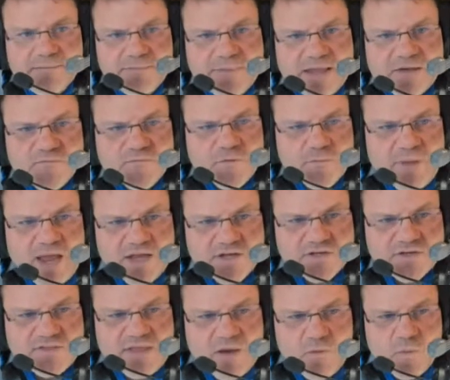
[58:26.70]

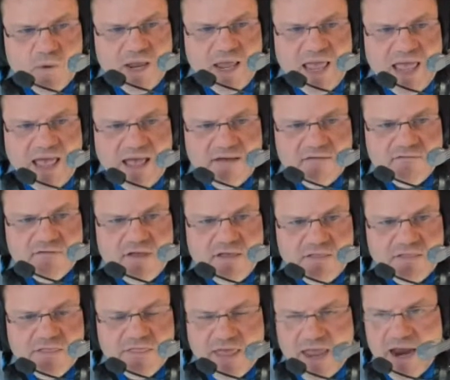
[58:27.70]
information that we have
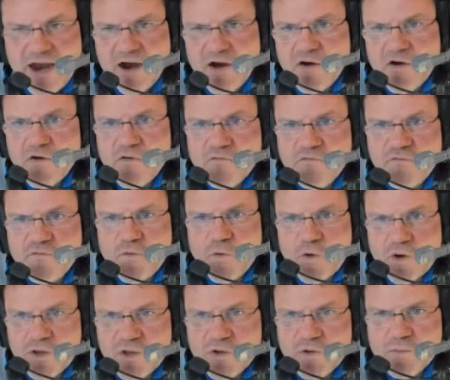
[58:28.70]
there
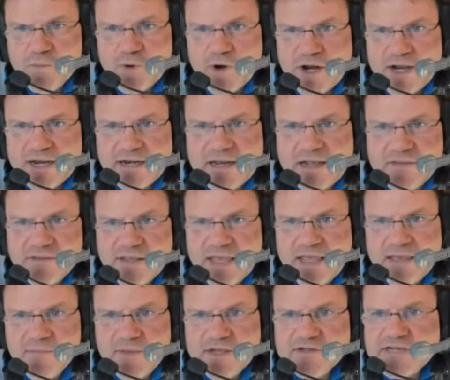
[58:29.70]
for you, breaking down the
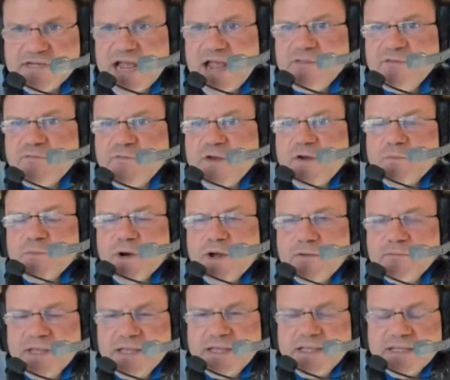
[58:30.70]
game inside the film
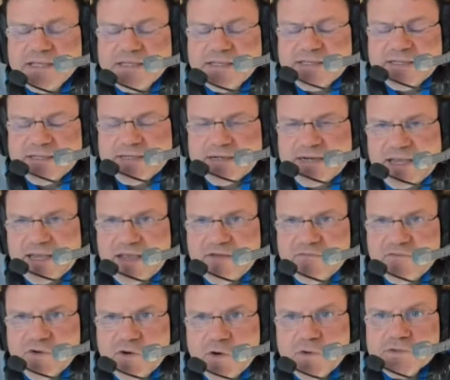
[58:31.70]
room, like
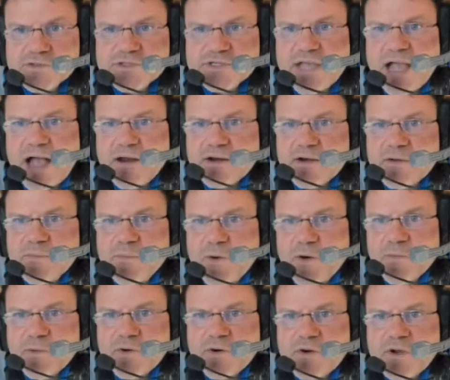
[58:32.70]
having your own scouting
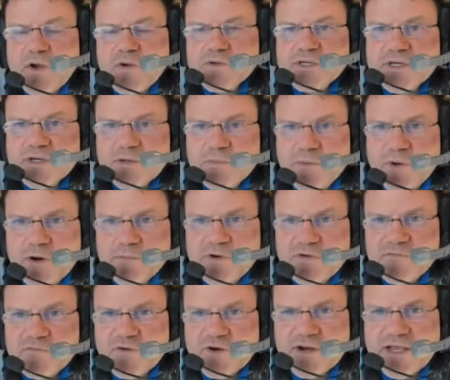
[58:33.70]
department or coaching
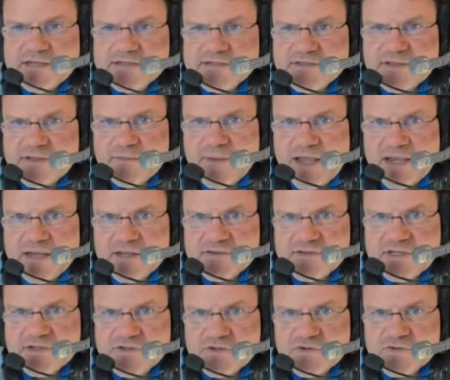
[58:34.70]
department for less than a
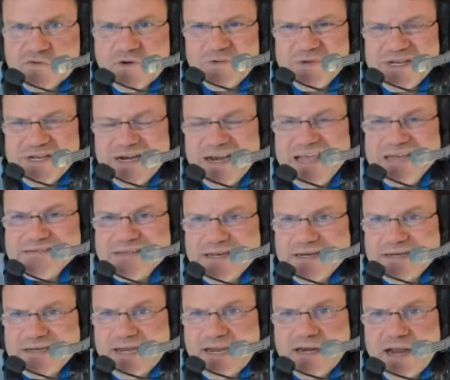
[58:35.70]
magazine subscription, less
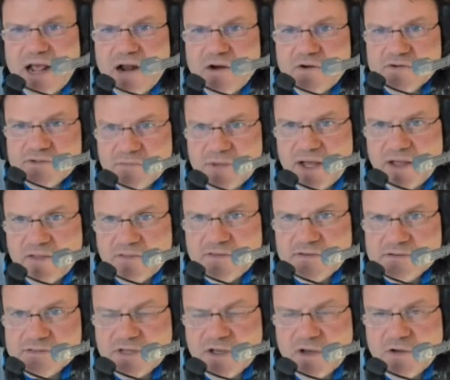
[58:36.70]
than $10 a month.
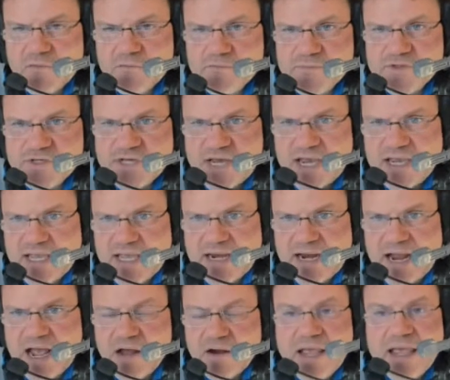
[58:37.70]
So check it
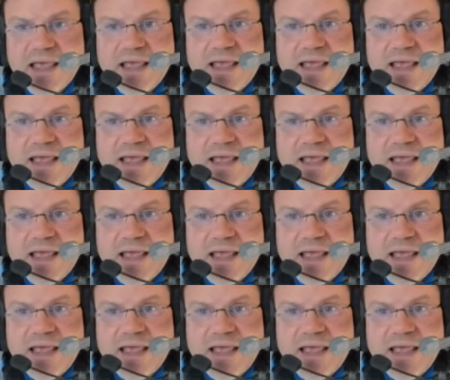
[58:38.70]
out.